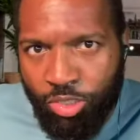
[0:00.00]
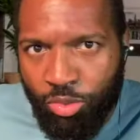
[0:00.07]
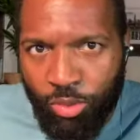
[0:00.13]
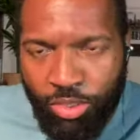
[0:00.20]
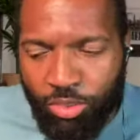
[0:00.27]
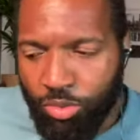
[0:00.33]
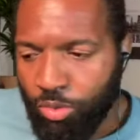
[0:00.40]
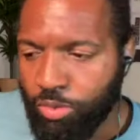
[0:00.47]
you
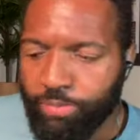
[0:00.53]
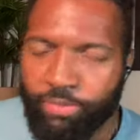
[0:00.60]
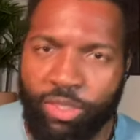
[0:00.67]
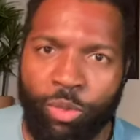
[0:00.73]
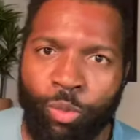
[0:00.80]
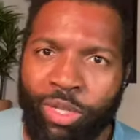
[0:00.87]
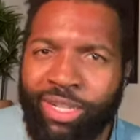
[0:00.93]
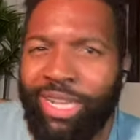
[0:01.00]
know we
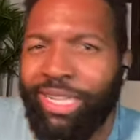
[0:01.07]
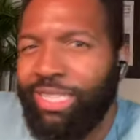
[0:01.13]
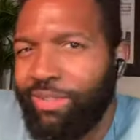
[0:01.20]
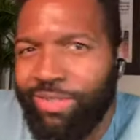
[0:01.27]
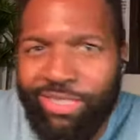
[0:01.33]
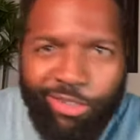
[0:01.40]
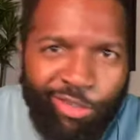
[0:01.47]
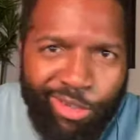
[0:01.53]
just want to
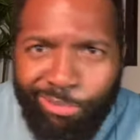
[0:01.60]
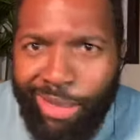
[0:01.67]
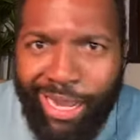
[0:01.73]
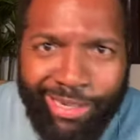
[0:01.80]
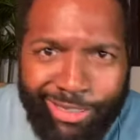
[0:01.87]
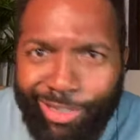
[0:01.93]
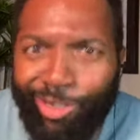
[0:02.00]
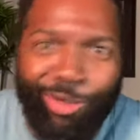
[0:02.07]
have a
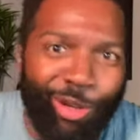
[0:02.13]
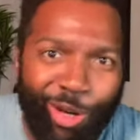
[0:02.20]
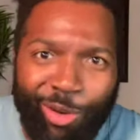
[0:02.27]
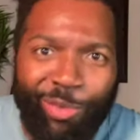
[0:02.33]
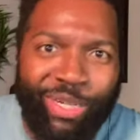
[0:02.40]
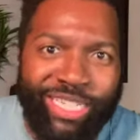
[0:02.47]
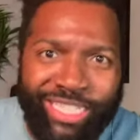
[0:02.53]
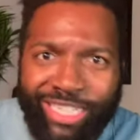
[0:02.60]
leg up in
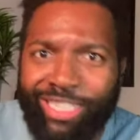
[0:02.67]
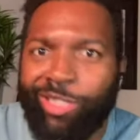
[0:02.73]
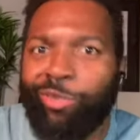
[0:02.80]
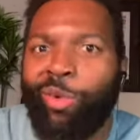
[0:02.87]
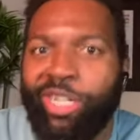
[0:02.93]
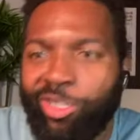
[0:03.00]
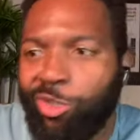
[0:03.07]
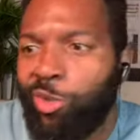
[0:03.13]
wall street we're not
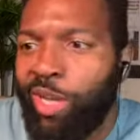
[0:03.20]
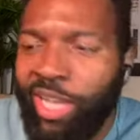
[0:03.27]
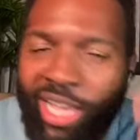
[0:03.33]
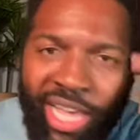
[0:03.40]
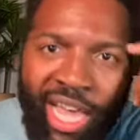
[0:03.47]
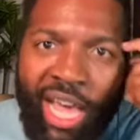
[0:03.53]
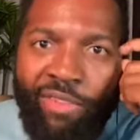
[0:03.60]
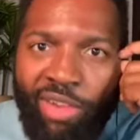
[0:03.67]
a real wall
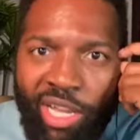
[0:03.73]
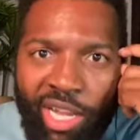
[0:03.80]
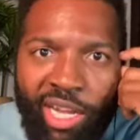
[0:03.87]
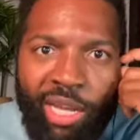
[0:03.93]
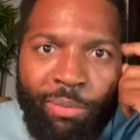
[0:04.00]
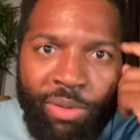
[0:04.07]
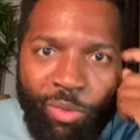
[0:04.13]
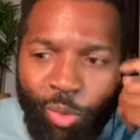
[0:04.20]
street bank
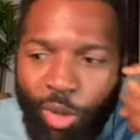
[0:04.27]
so